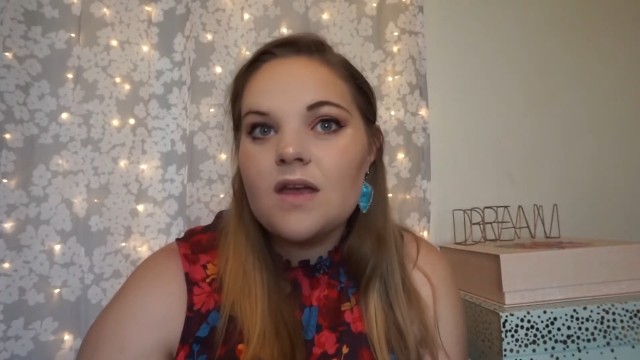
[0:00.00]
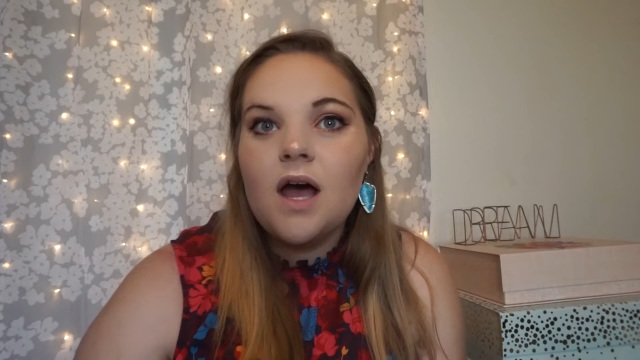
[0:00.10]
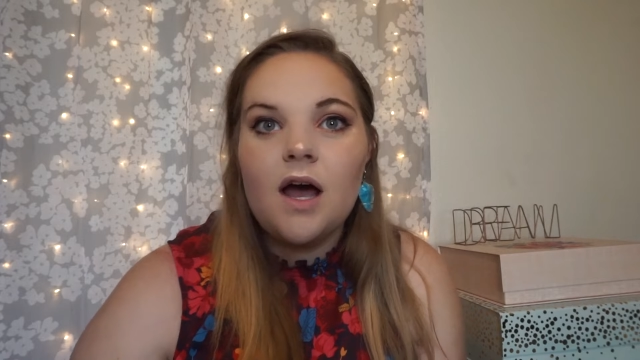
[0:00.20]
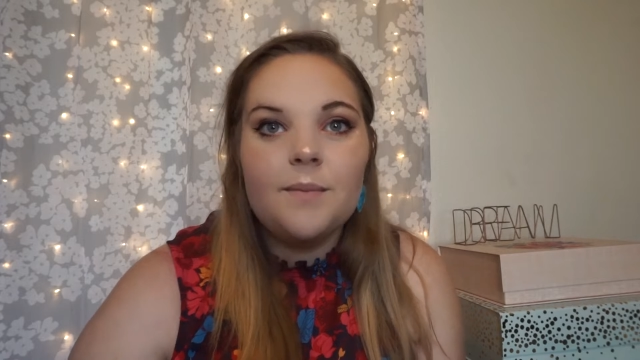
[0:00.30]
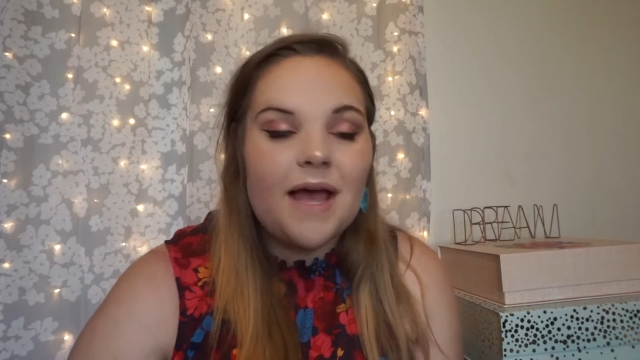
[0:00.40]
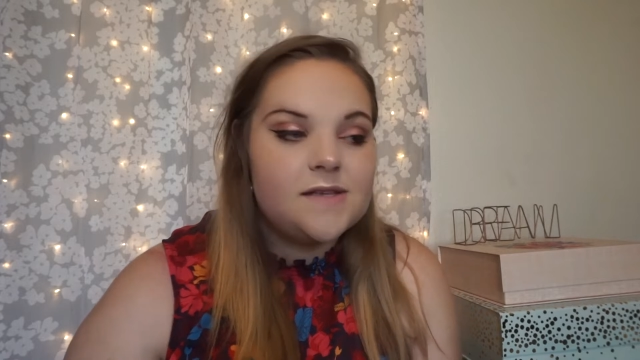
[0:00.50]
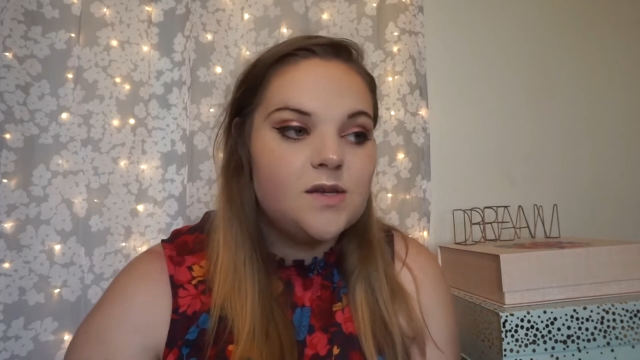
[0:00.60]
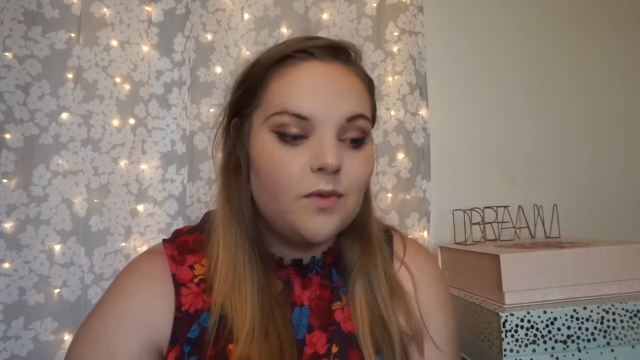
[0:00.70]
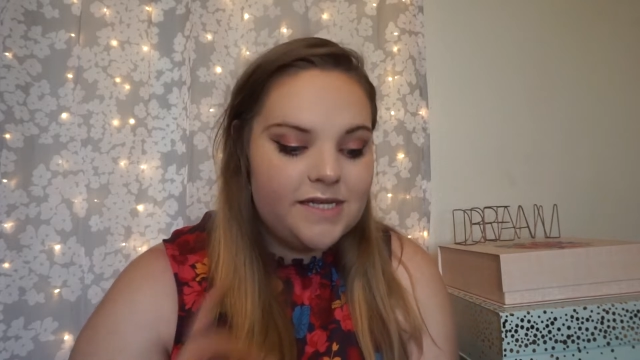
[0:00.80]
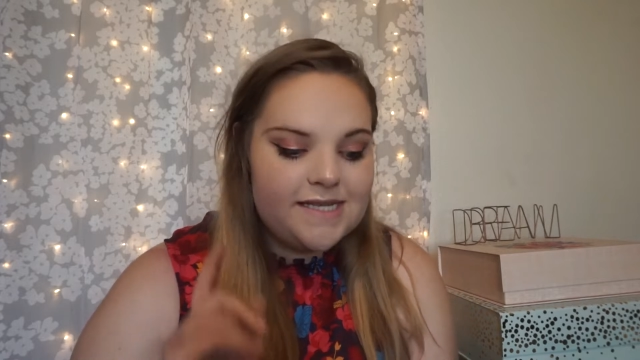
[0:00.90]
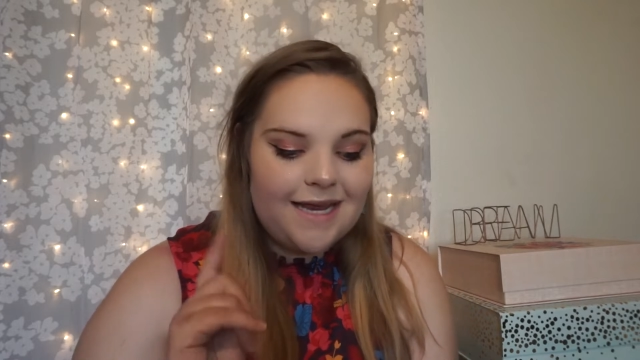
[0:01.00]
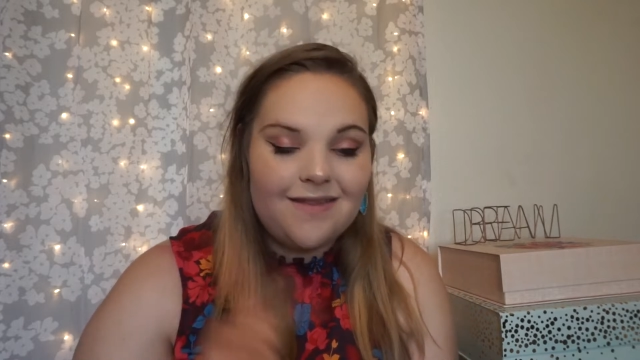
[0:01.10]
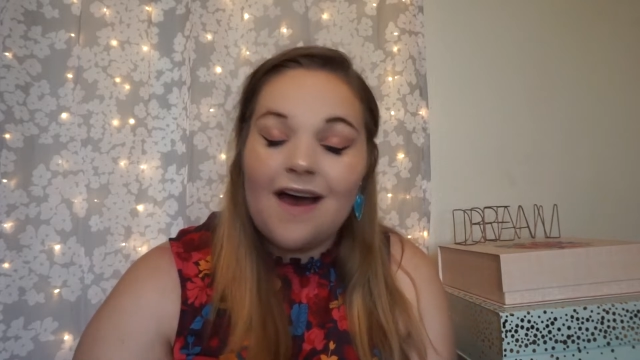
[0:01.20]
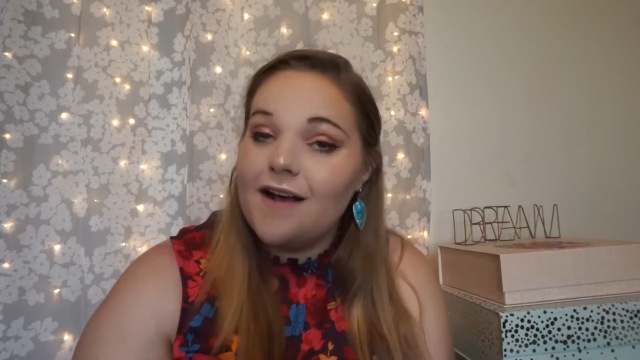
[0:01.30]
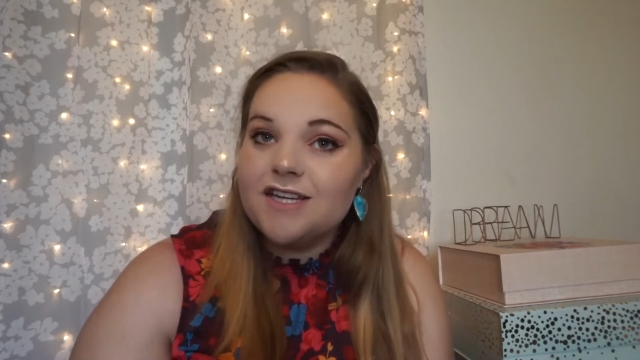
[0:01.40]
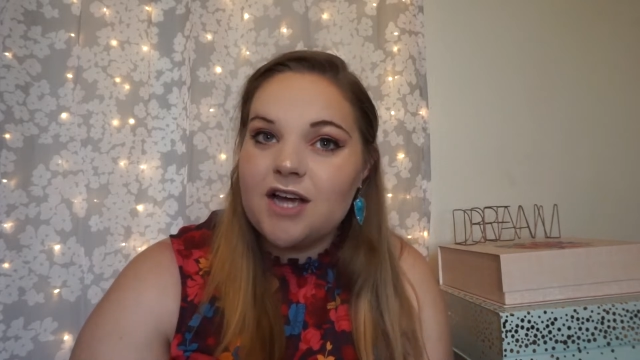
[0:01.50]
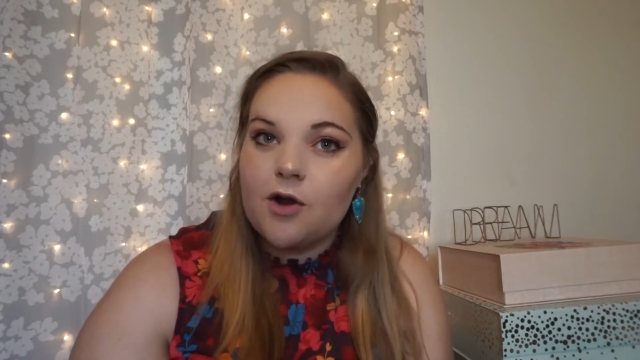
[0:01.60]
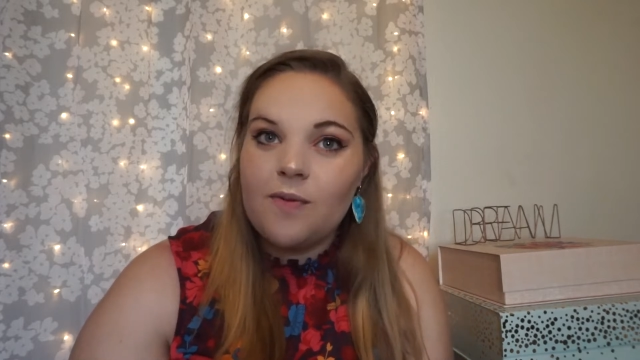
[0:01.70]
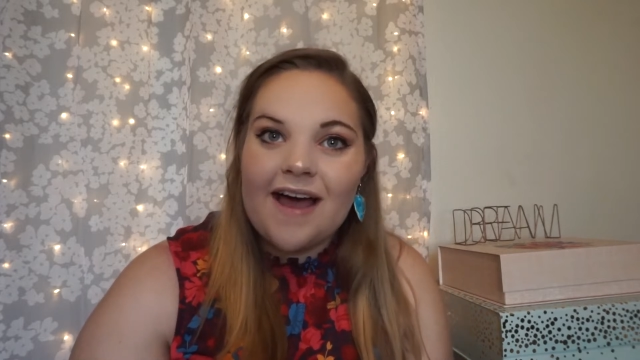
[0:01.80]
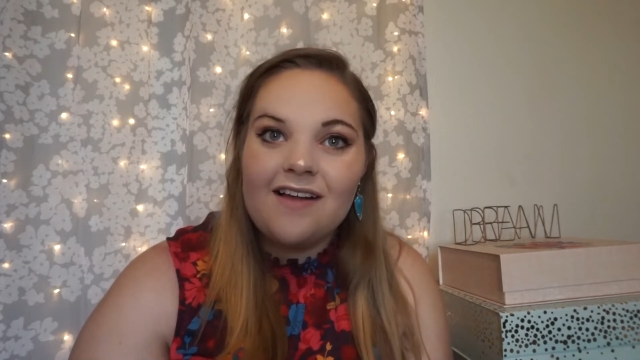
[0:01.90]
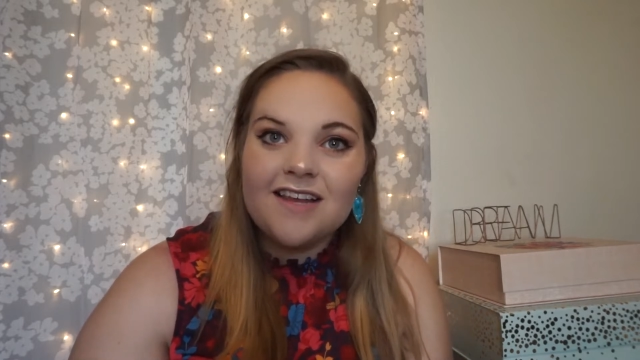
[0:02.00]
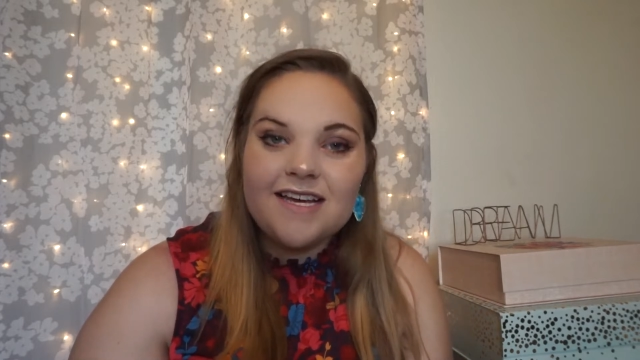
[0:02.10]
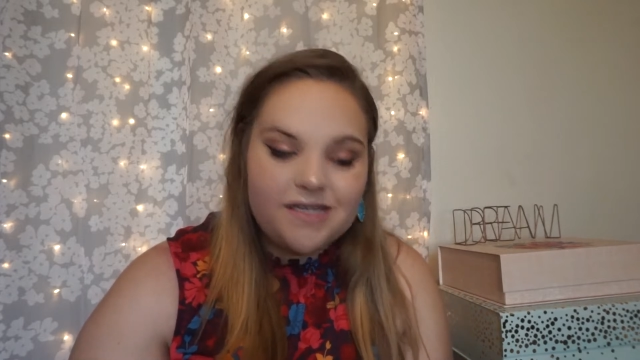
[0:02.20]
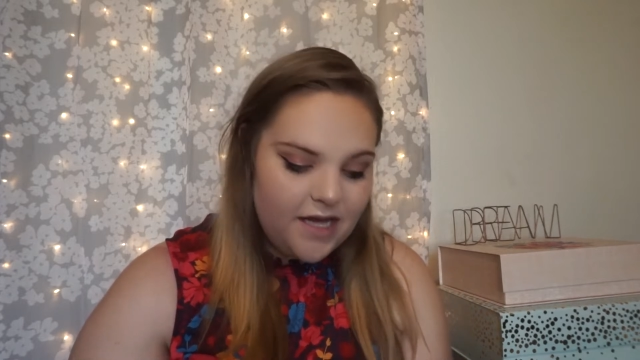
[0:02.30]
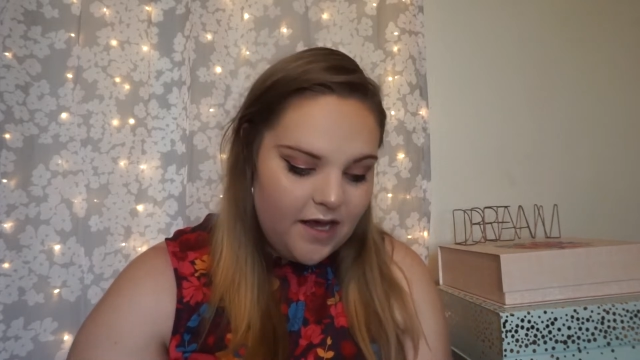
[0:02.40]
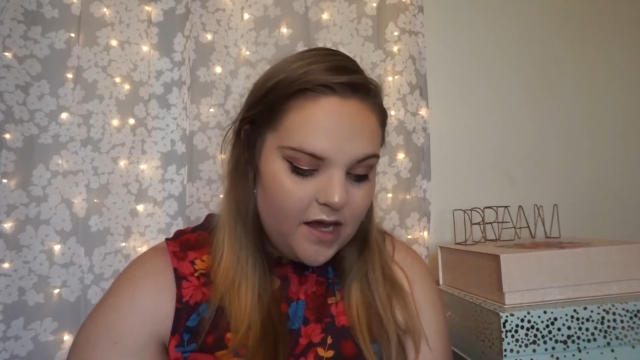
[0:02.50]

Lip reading: as the ones in the eyeshadow palette.